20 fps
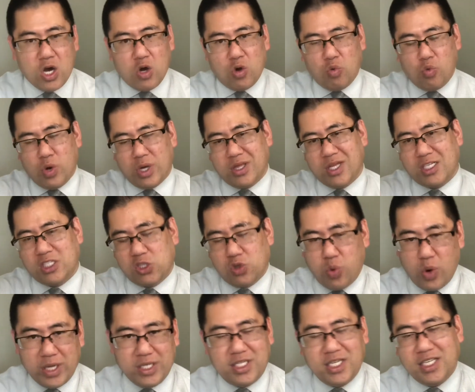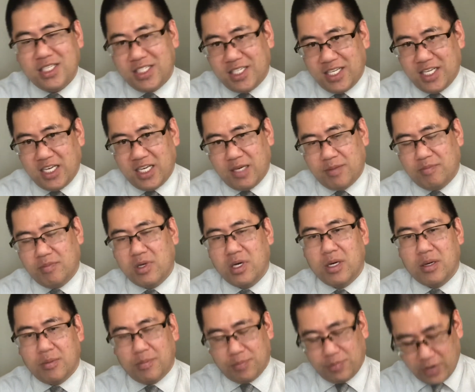With a 20 team
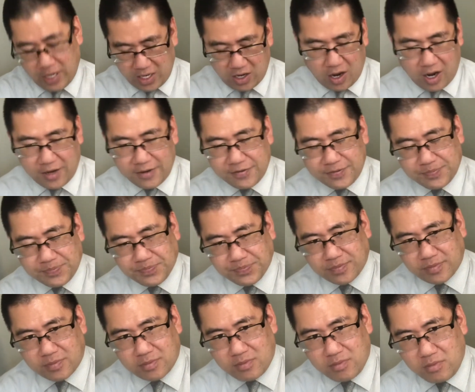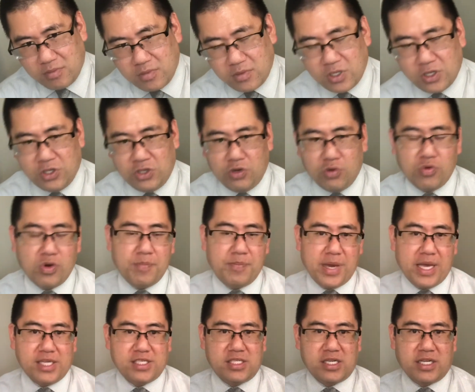playoff, you would
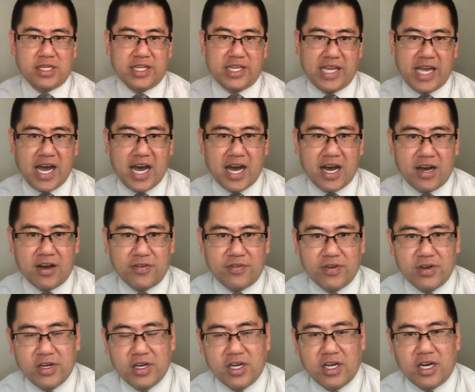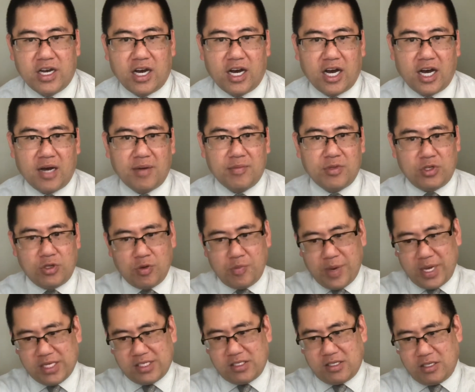basically have, um, you
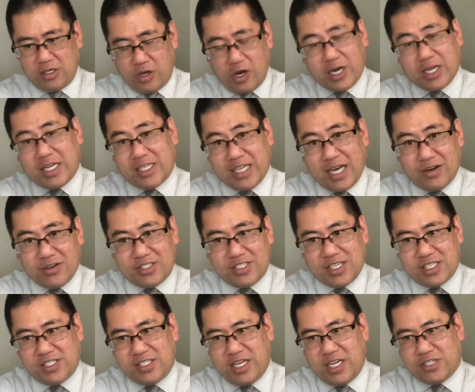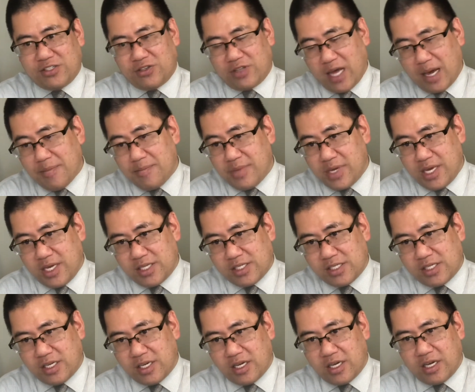base, you got to get down to 16. So that means
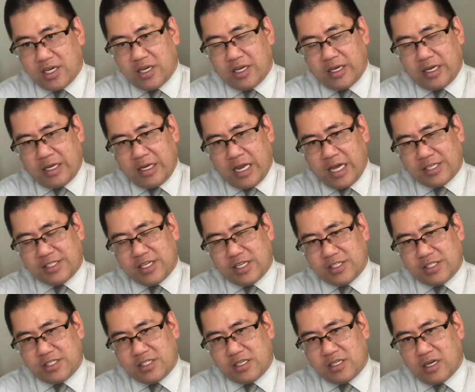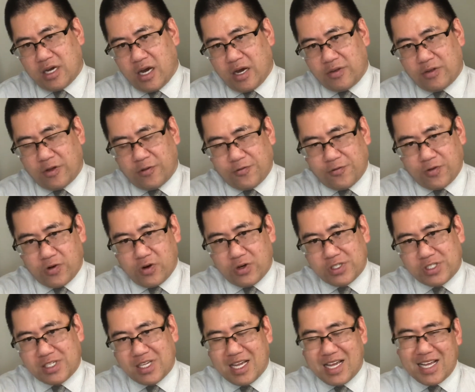in essence, uh, the
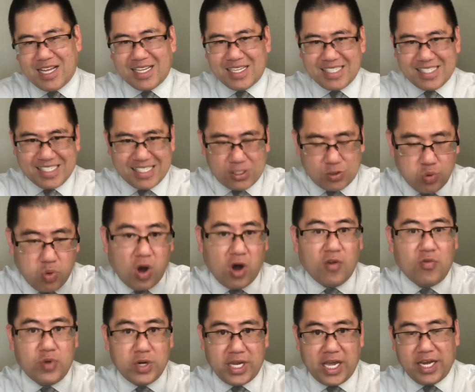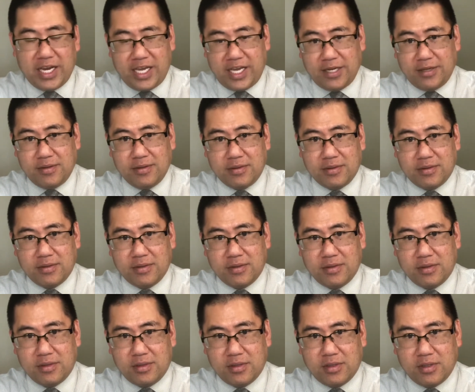first 12 would get in,
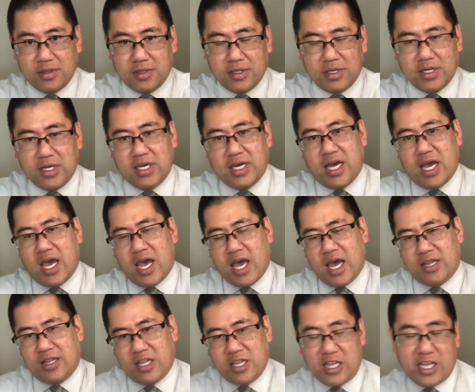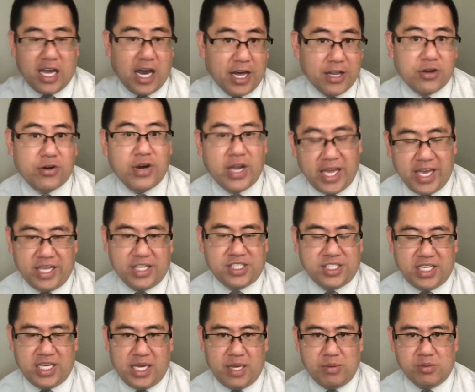and then the other eight
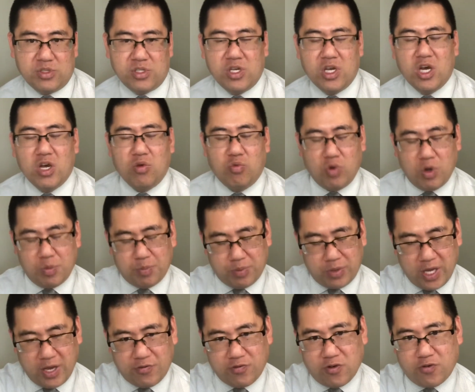teams would play for